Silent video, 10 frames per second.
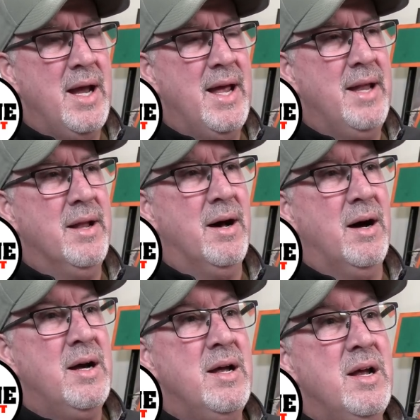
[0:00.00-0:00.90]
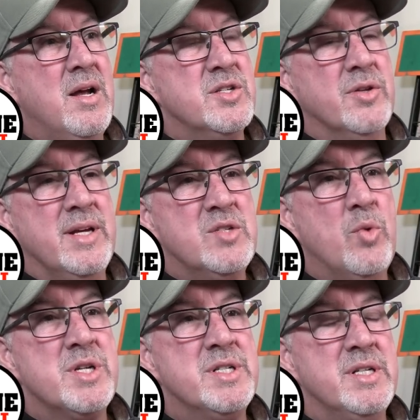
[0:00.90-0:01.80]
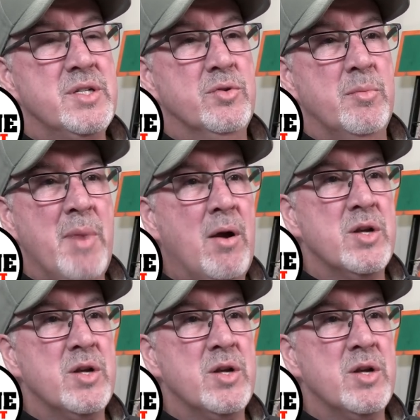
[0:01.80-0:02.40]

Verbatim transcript: And uh, so they switched it to a